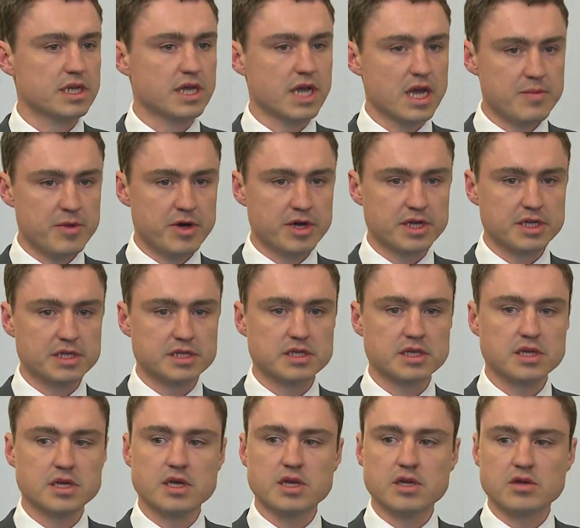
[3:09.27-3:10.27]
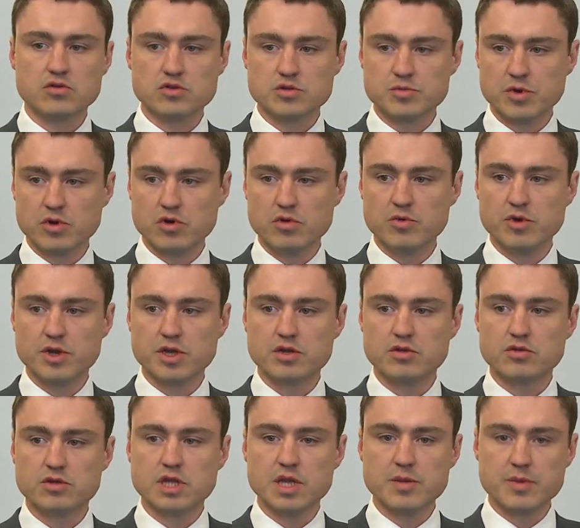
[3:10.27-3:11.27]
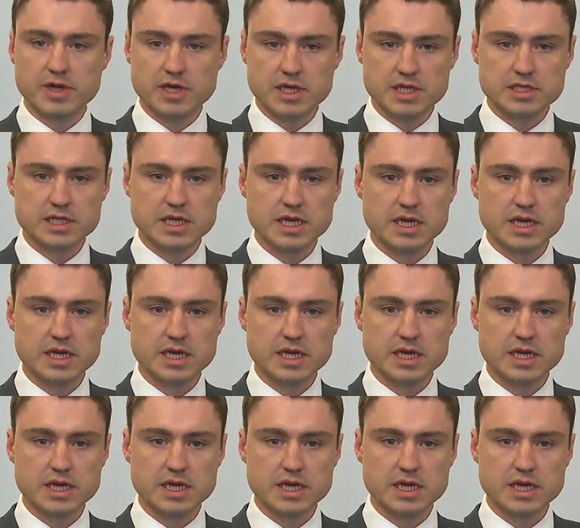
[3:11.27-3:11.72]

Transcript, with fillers: um, crew welcome here.